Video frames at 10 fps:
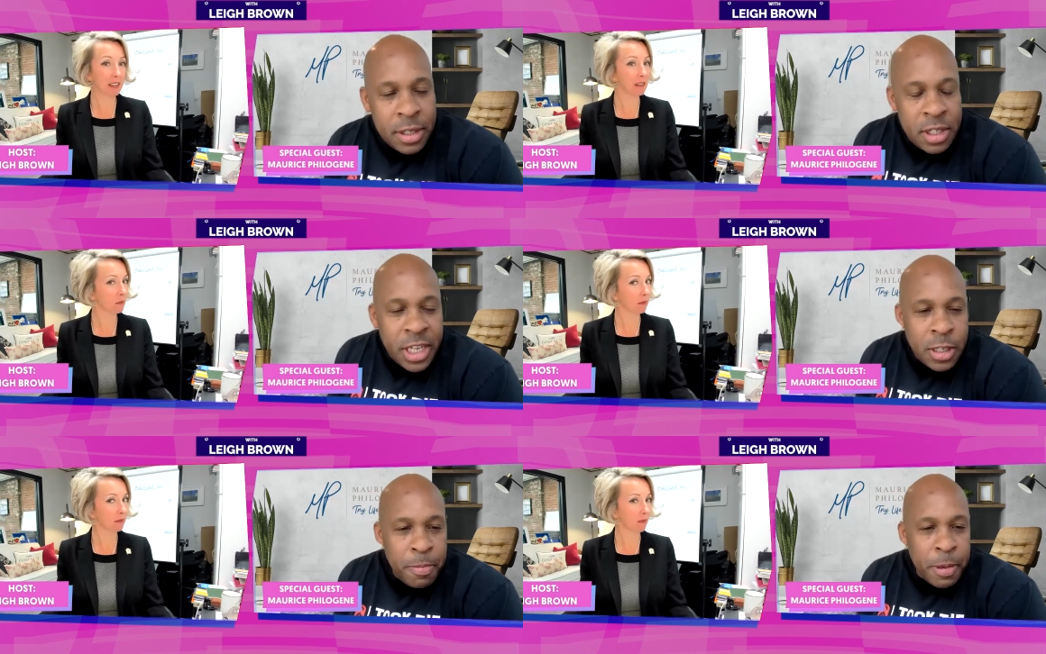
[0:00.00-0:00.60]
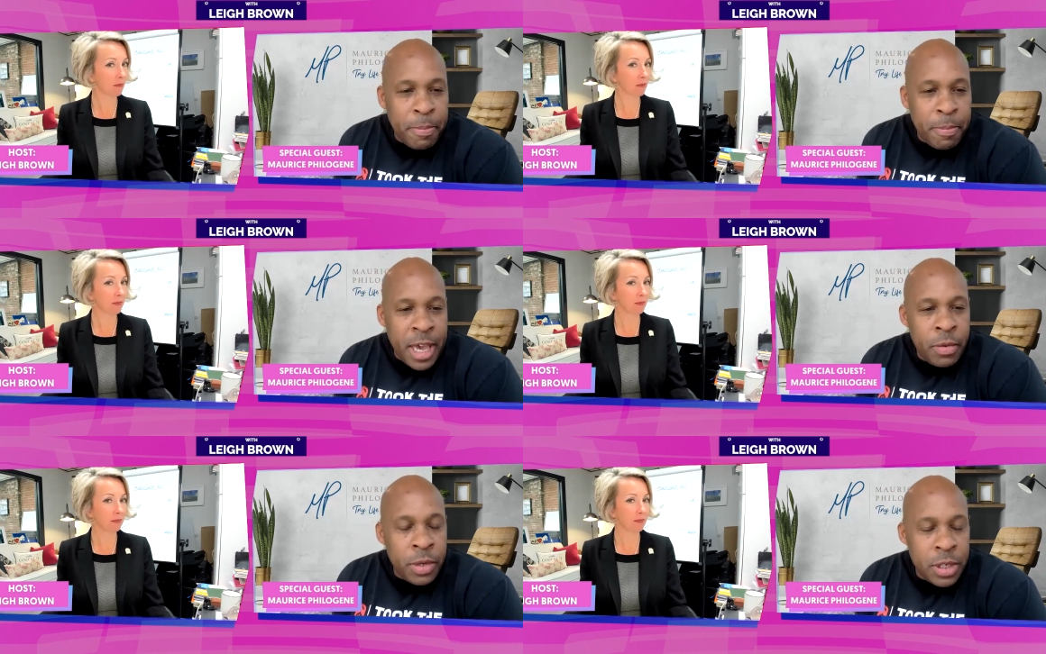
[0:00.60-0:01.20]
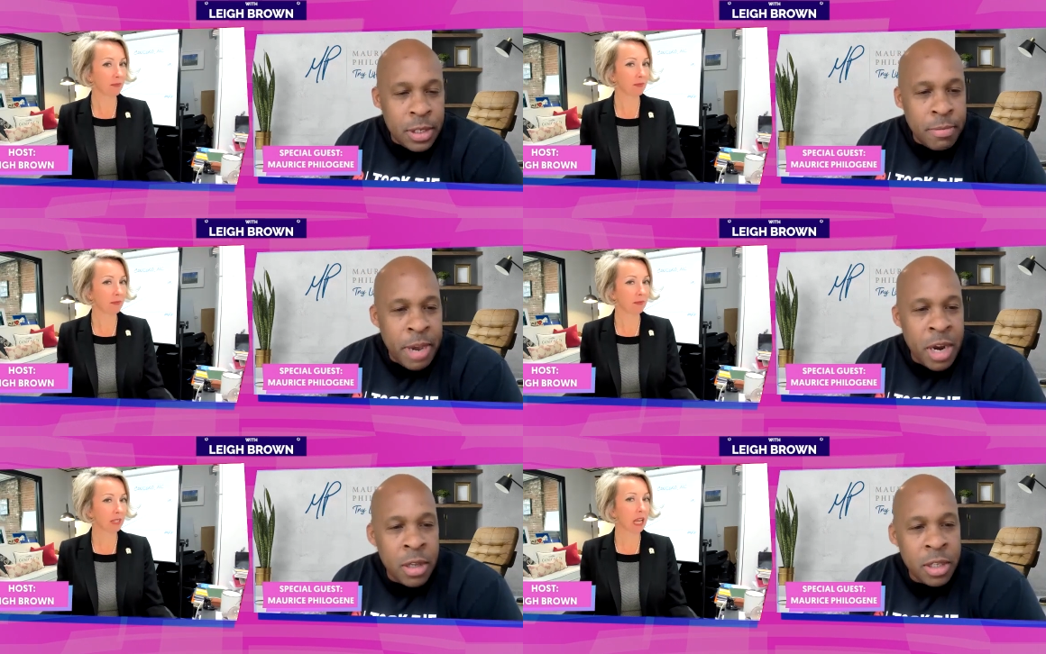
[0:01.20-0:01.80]
Speaker 1: Chesapeake Bay, which is in
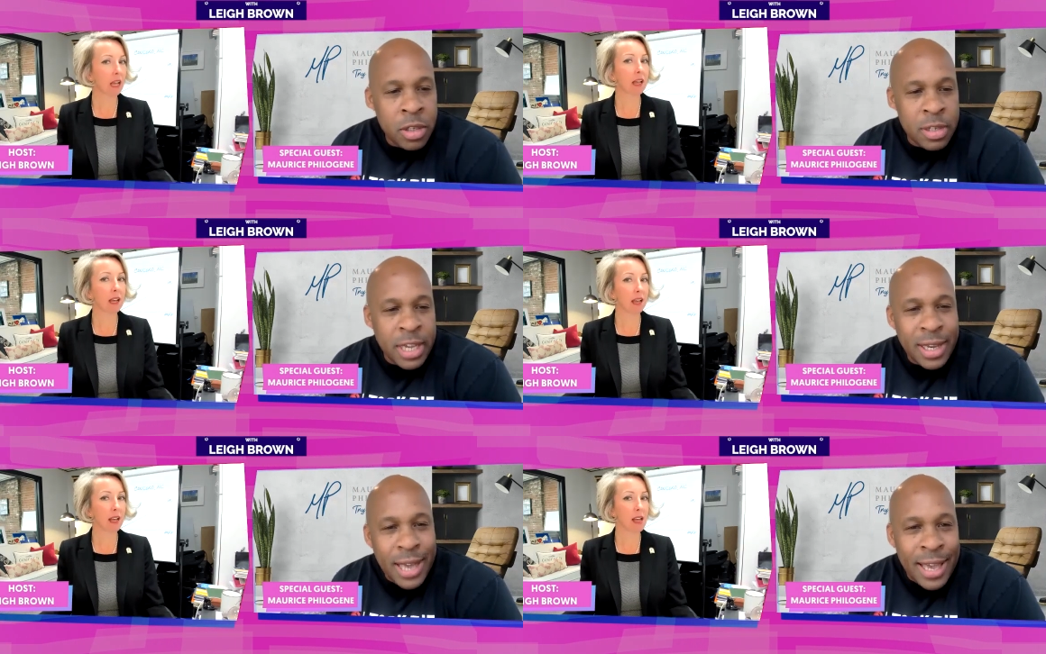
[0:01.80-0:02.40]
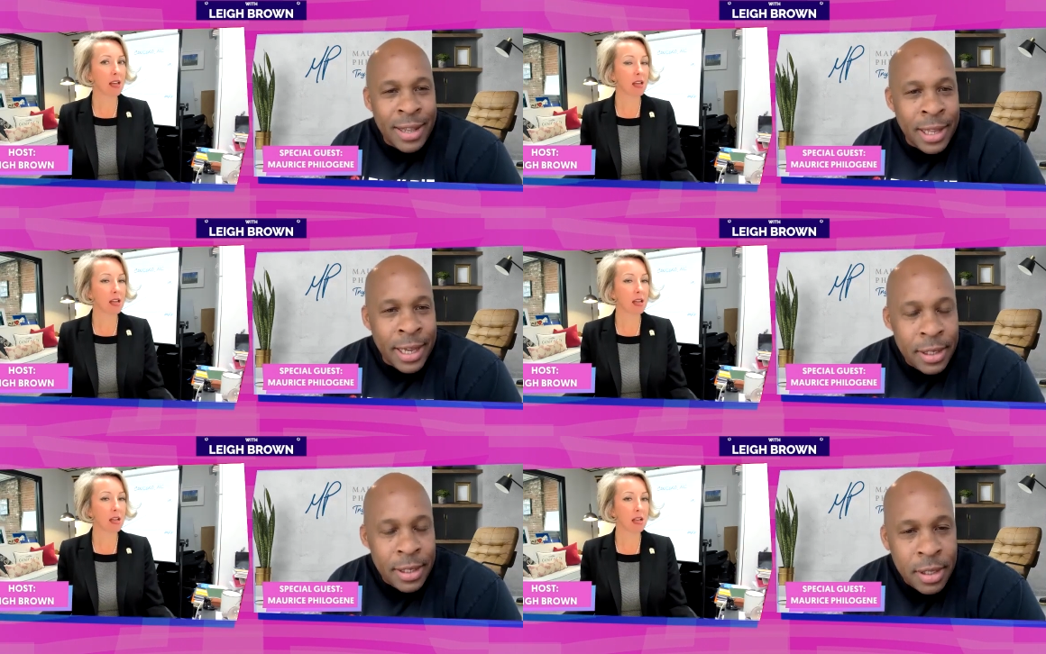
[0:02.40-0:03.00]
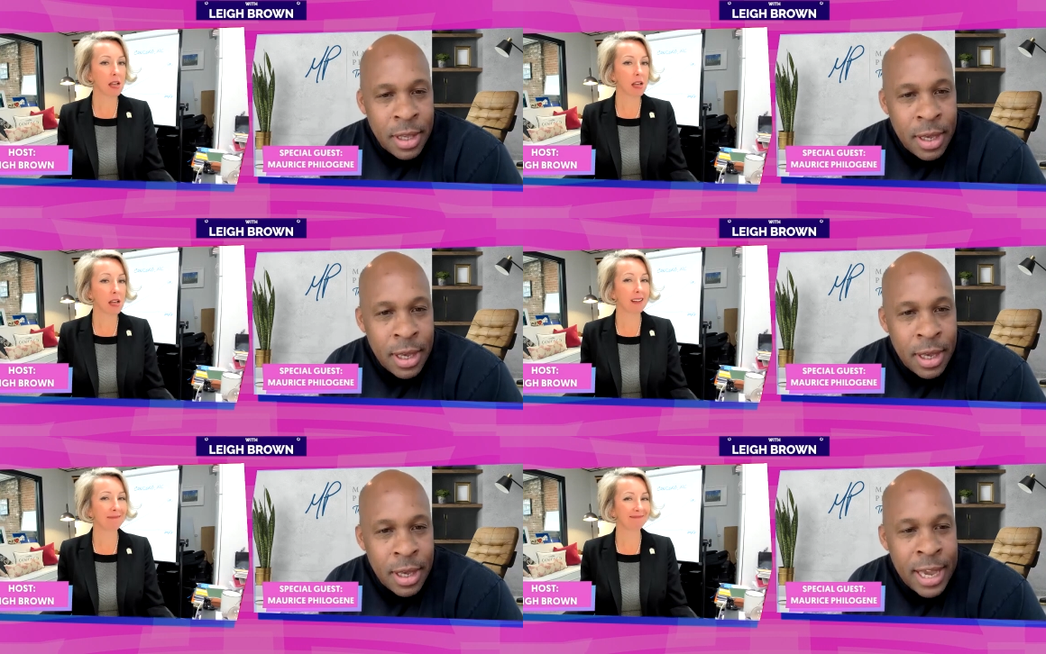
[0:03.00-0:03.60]
Maryland. So it's like an inlet to the
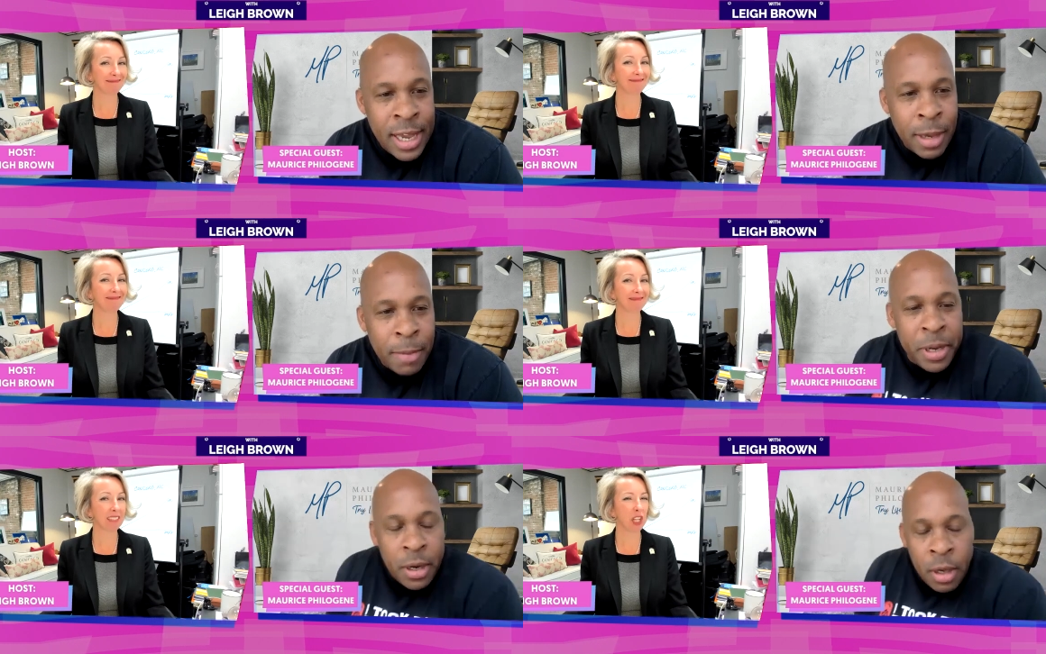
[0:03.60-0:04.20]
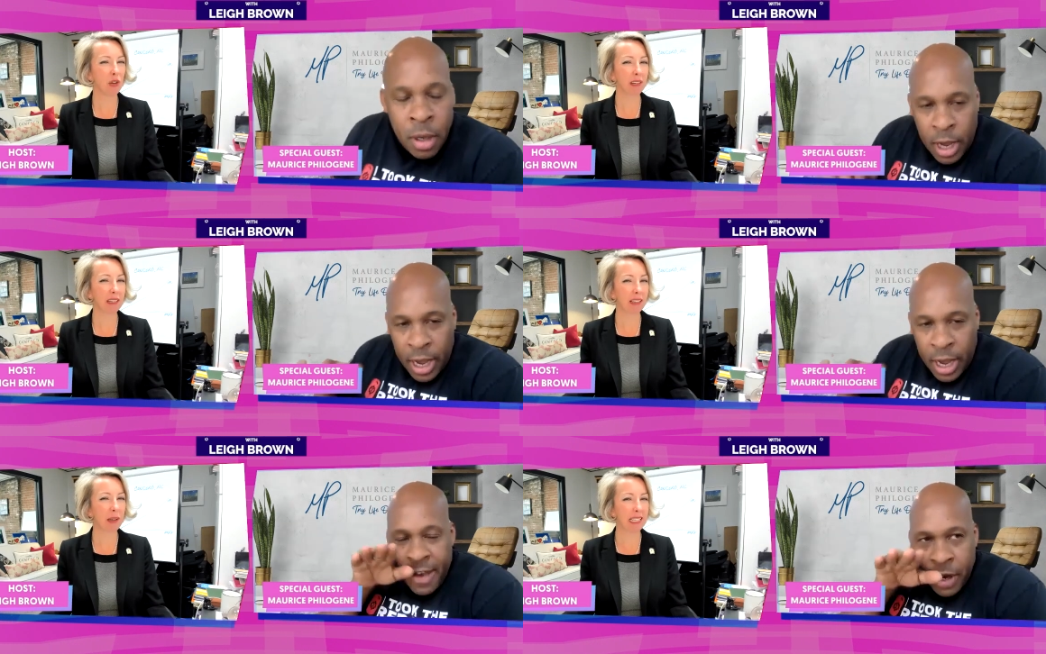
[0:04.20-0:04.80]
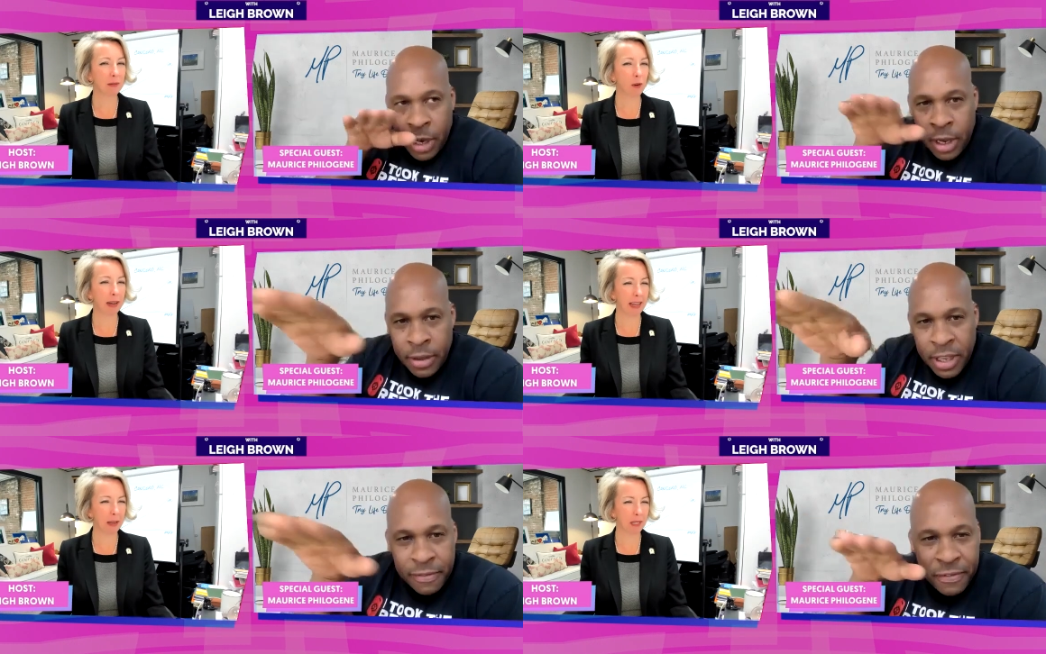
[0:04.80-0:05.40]
Atlantic, but
Speaker 2: I have
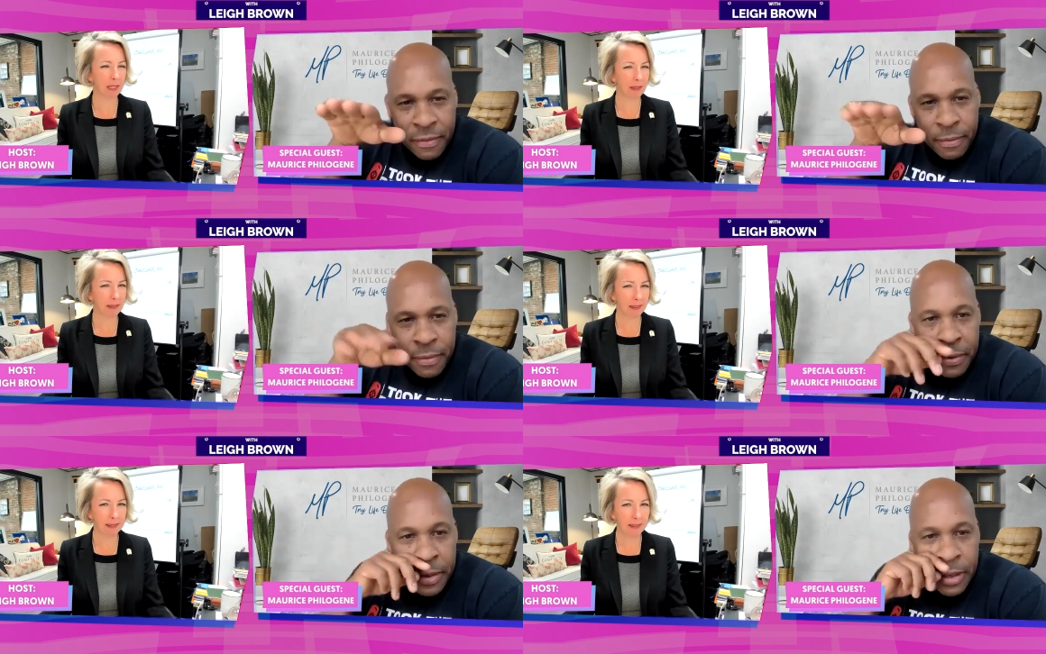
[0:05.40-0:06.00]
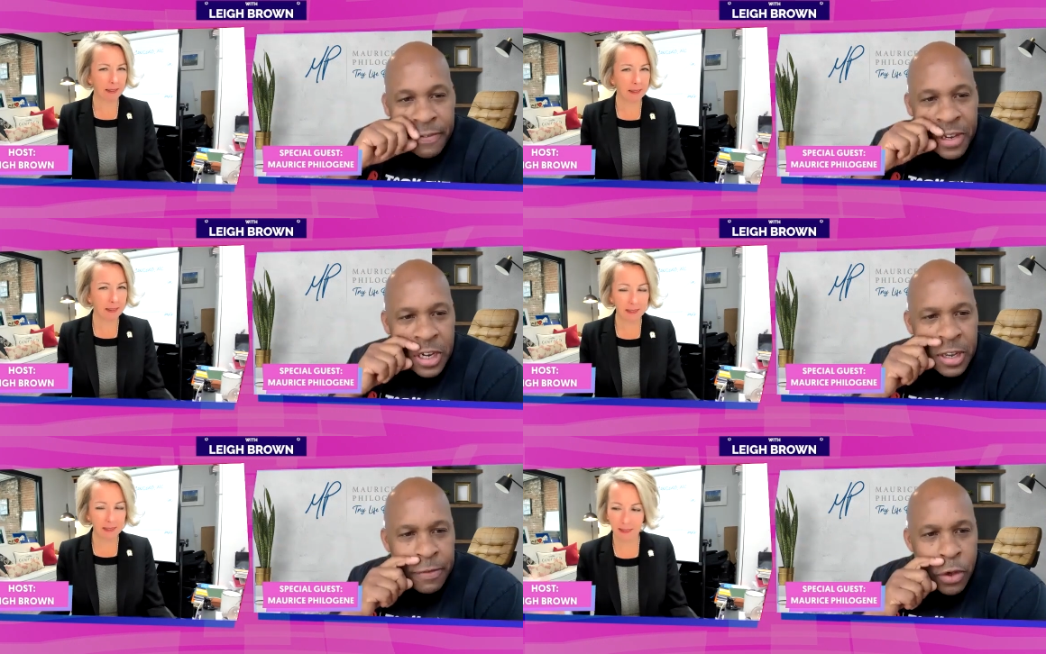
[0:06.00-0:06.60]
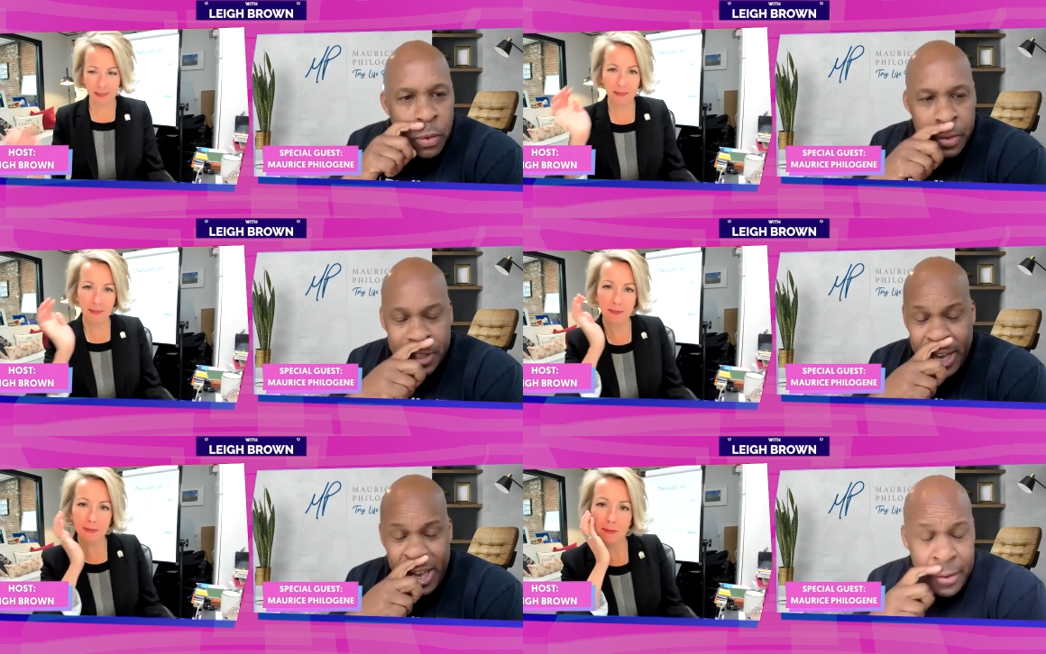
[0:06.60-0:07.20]
an
Speaker 1: infinity view. What's
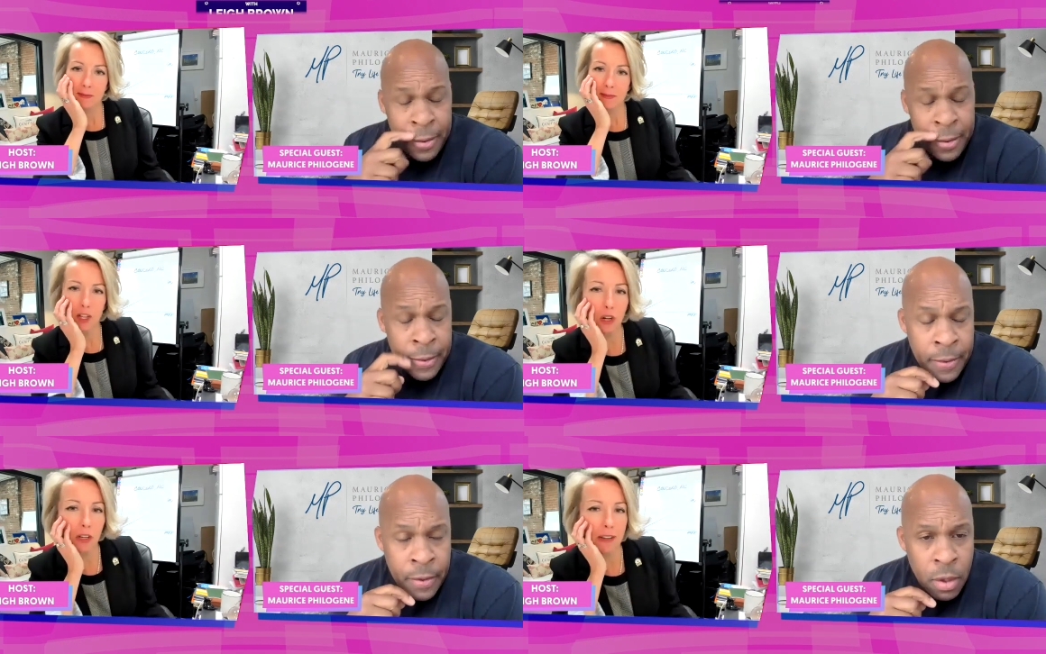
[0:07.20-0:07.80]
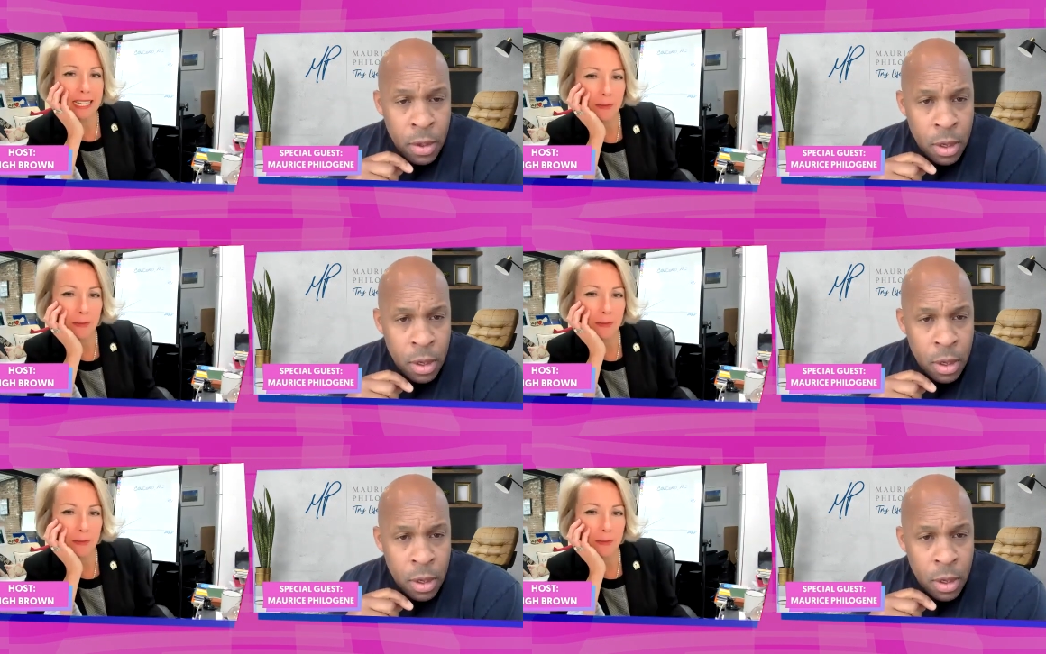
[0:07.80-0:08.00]
that?
Speaker 2: You're going to go eat some